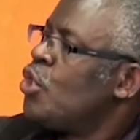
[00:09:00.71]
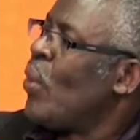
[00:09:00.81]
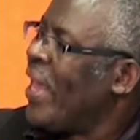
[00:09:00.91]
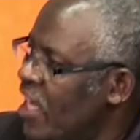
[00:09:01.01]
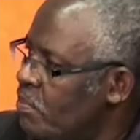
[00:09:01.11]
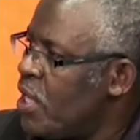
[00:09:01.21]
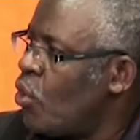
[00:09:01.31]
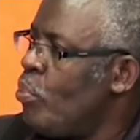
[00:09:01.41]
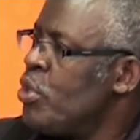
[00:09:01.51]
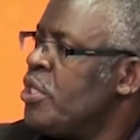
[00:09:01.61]
to help the
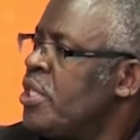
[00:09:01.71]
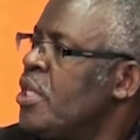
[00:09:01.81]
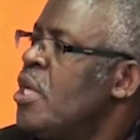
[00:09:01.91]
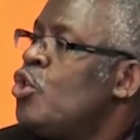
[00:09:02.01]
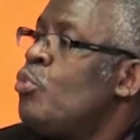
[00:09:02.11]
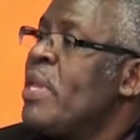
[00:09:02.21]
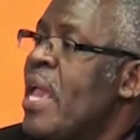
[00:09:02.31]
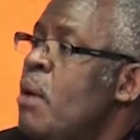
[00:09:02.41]
community to be